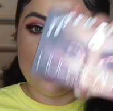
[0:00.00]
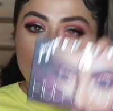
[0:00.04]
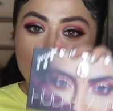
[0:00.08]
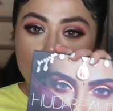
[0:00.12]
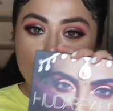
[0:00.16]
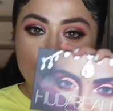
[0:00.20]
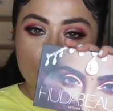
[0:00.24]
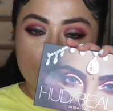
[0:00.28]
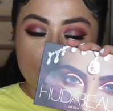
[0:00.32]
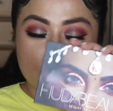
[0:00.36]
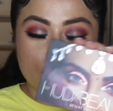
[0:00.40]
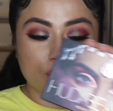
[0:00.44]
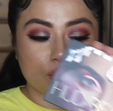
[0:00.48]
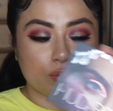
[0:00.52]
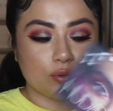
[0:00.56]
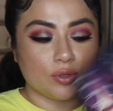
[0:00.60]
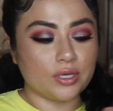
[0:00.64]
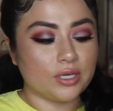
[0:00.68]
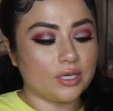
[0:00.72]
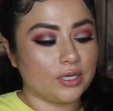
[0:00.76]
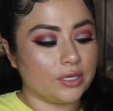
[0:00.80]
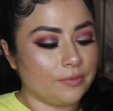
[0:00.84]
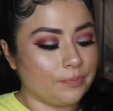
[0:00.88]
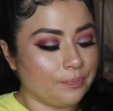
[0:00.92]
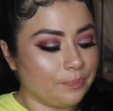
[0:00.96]
Huda
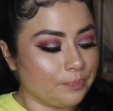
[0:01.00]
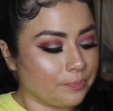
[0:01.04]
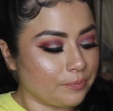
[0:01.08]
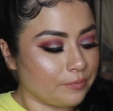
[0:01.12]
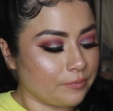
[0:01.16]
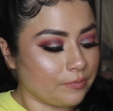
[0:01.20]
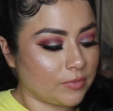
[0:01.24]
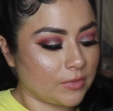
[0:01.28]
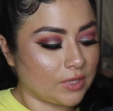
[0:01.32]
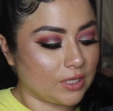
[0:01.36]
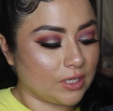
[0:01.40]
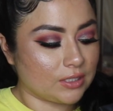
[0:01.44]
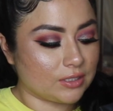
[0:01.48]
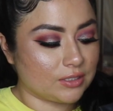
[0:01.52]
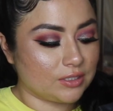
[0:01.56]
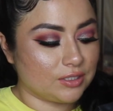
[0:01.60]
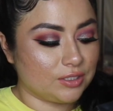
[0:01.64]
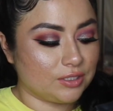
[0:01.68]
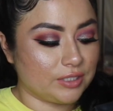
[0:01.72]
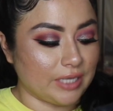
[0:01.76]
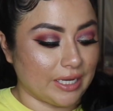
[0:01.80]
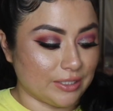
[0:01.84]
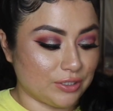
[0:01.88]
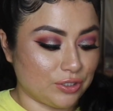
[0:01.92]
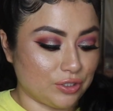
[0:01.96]
Beauty
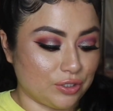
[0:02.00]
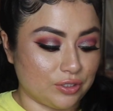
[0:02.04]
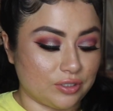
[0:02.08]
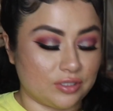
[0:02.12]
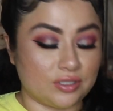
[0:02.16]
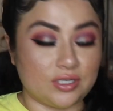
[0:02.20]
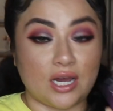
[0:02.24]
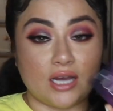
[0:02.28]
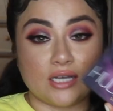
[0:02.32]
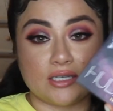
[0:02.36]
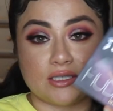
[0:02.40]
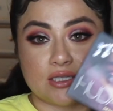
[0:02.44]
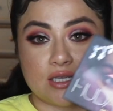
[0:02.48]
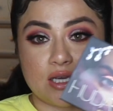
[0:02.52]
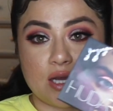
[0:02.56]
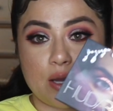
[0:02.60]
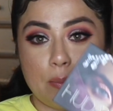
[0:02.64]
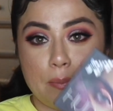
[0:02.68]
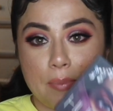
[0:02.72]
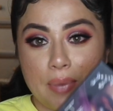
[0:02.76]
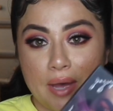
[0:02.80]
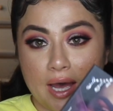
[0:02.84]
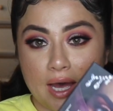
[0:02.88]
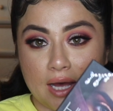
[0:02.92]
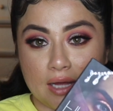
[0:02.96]
Desert Dusk
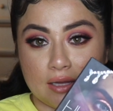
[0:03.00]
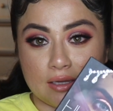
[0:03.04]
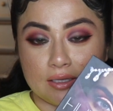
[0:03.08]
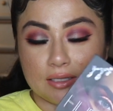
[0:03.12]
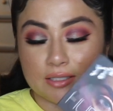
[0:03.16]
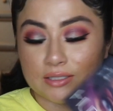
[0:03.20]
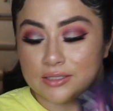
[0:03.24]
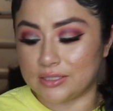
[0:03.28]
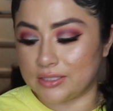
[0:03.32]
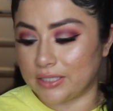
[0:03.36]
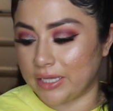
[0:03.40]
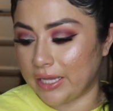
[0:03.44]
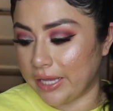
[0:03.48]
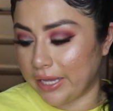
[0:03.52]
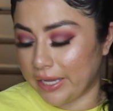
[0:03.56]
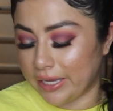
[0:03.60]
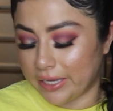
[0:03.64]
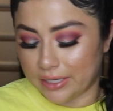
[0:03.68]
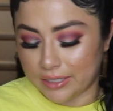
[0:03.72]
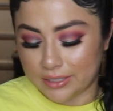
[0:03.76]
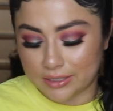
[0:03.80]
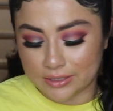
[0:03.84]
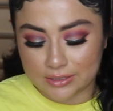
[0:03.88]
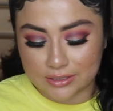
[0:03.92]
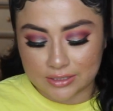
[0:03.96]
palette
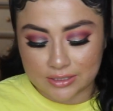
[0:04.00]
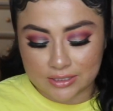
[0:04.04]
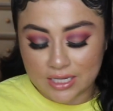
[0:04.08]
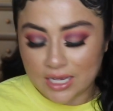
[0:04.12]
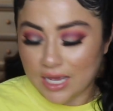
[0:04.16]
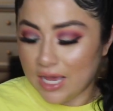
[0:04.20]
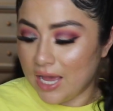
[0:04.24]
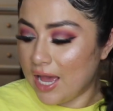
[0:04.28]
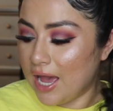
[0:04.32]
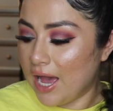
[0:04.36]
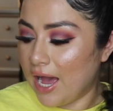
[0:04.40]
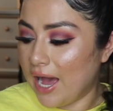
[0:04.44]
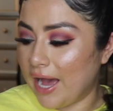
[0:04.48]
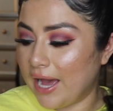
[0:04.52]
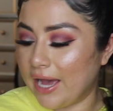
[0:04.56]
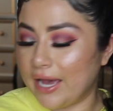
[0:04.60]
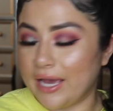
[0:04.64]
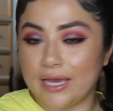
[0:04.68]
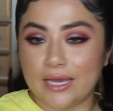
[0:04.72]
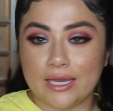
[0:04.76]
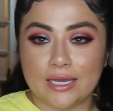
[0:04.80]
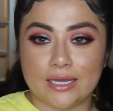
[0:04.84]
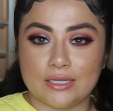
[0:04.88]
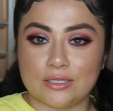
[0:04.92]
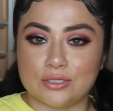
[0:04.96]
and
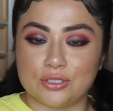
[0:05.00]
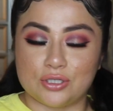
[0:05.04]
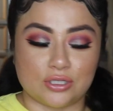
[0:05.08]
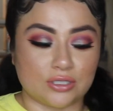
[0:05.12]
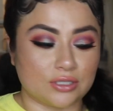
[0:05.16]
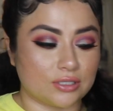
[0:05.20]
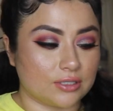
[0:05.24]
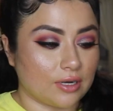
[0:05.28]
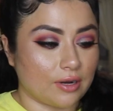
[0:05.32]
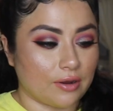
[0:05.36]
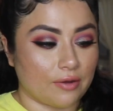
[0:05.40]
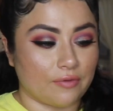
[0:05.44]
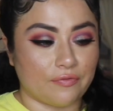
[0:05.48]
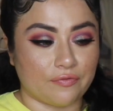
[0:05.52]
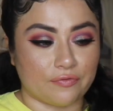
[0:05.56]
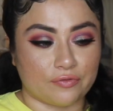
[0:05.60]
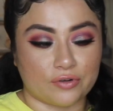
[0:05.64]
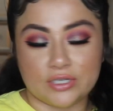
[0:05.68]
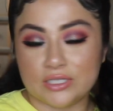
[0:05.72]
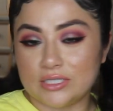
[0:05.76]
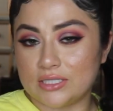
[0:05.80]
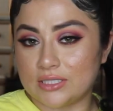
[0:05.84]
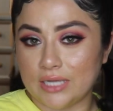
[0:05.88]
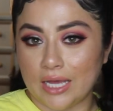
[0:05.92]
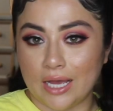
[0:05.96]
I just
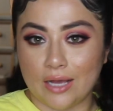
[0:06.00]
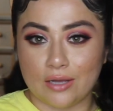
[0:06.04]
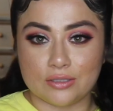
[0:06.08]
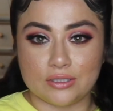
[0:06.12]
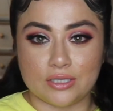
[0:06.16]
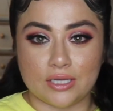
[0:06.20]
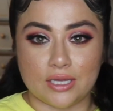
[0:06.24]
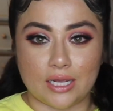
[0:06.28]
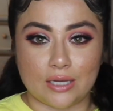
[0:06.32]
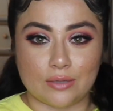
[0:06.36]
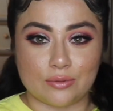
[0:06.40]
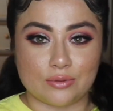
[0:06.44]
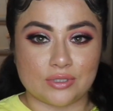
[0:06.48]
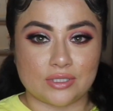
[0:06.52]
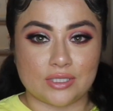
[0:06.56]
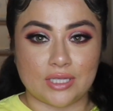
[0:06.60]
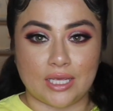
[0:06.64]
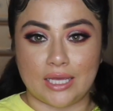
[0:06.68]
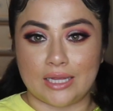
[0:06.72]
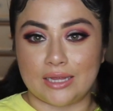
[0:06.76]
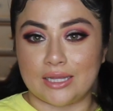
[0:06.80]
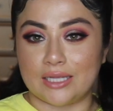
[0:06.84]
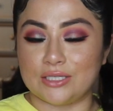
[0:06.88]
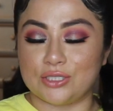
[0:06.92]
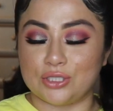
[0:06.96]
freestyled it. I was
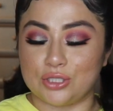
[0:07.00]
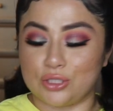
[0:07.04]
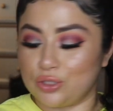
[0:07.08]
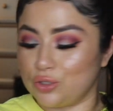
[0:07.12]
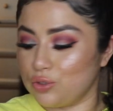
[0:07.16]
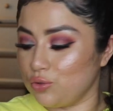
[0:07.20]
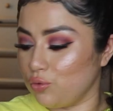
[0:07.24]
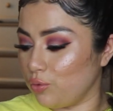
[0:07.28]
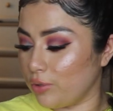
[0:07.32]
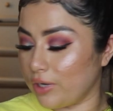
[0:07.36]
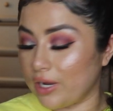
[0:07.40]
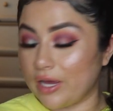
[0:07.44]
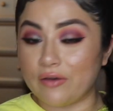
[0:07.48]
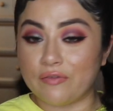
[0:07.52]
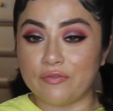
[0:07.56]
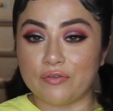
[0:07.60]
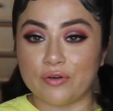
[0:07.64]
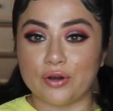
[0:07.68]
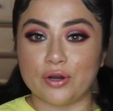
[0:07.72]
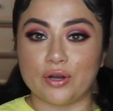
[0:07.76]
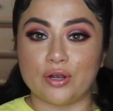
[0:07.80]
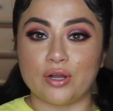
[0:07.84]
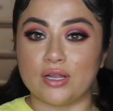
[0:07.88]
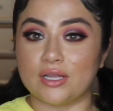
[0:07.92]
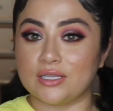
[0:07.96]
like, let's just do whatever,
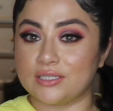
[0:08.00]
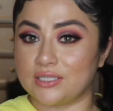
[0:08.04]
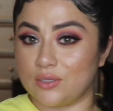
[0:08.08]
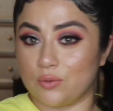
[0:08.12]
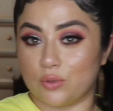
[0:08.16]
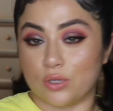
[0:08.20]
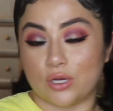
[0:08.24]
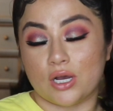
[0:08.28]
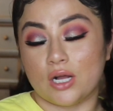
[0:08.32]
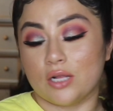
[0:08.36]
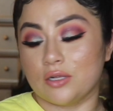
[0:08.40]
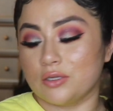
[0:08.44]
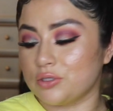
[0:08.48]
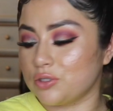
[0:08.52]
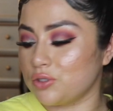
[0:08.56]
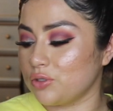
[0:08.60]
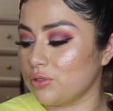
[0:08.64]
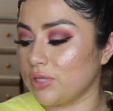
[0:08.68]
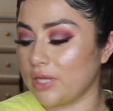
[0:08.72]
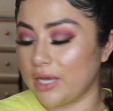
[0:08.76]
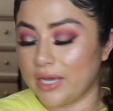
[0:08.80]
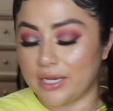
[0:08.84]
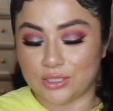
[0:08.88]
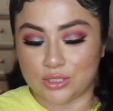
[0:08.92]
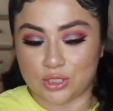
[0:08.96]
let's see what colors you
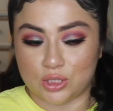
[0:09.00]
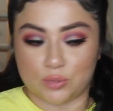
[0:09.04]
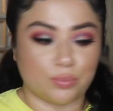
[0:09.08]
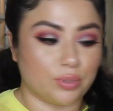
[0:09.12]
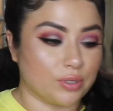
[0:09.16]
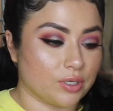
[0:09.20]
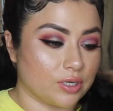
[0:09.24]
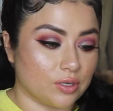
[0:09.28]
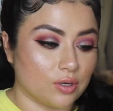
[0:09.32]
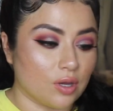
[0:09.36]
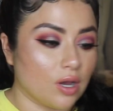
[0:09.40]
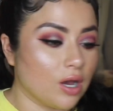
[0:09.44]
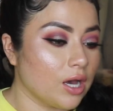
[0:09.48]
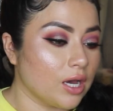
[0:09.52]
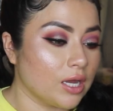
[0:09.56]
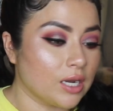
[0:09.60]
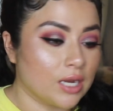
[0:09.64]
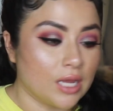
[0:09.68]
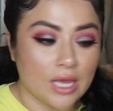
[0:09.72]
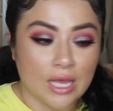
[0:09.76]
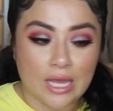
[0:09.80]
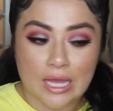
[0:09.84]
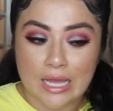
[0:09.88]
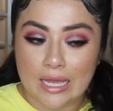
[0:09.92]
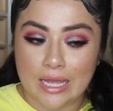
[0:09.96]
like, just put it
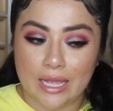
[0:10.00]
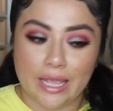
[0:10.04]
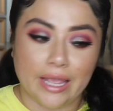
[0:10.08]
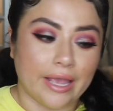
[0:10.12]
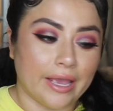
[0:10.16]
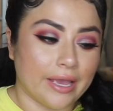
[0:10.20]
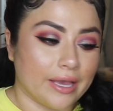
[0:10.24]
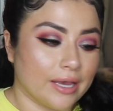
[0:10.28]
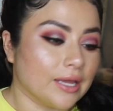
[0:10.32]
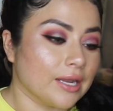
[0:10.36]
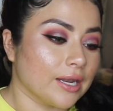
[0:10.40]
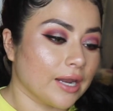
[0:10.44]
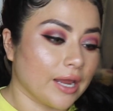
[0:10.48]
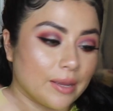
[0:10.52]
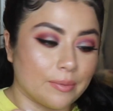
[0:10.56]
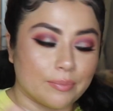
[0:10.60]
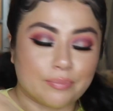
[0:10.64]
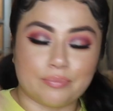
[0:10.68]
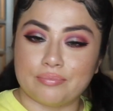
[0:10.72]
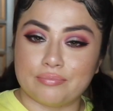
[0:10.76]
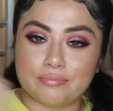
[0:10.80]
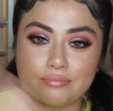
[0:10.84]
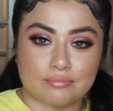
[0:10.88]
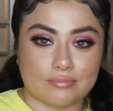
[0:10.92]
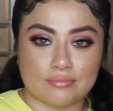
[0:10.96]
on, and
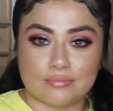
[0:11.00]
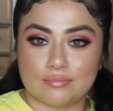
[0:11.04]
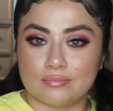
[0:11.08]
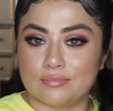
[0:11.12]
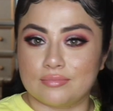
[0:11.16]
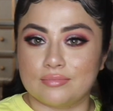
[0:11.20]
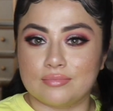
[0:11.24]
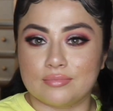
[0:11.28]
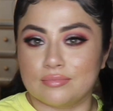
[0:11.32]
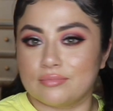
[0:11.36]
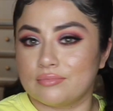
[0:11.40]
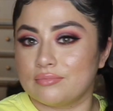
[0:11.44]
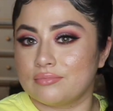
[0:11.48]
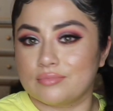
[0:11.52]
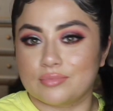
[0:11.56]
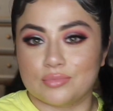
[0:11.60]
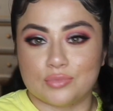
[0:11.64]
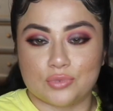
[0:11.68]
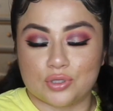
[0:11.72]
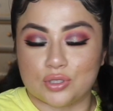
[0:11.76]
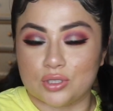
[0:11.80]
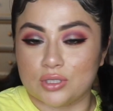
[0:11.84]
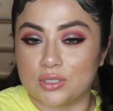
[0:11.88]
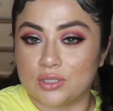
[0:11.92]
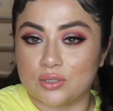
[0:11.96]
I
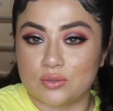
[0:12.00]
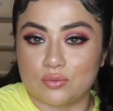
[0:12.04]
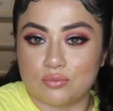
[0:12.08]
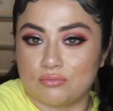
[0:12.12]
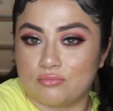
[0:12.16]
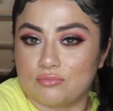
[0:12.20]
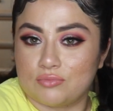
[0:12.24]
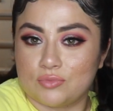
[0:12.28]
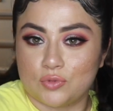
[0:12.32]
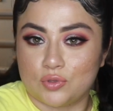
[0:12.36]
just